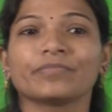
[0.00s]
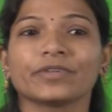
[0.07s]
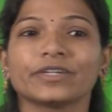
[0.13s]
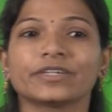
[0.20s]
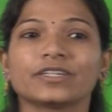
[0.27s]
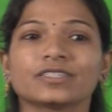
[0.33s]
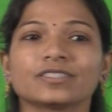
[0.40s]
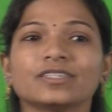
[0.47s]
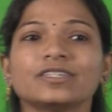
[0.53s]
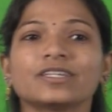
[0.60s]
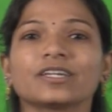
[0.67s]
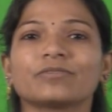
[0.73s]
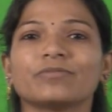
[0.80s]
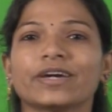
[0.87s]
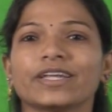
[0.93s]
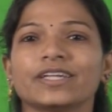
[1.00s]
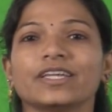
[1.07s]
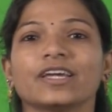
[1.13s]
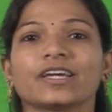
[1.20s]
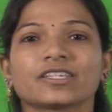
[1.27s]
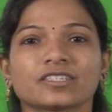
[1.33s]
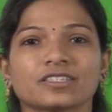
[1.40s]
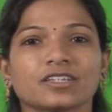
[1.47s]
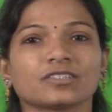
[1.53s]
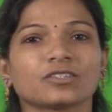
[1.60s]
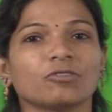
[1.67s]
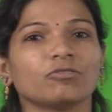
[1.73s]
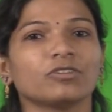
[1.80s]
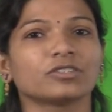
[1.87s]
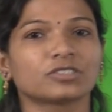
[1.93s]
it doesn't require any
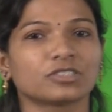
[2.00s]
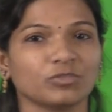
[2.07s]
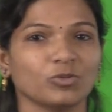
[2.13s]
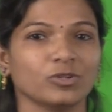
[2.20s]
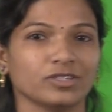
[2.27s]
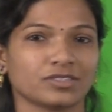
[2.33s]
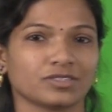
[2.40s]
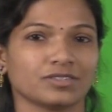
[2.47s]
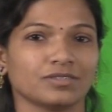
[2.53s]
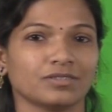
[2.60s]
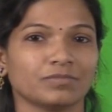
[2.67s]
extracellular stimulus,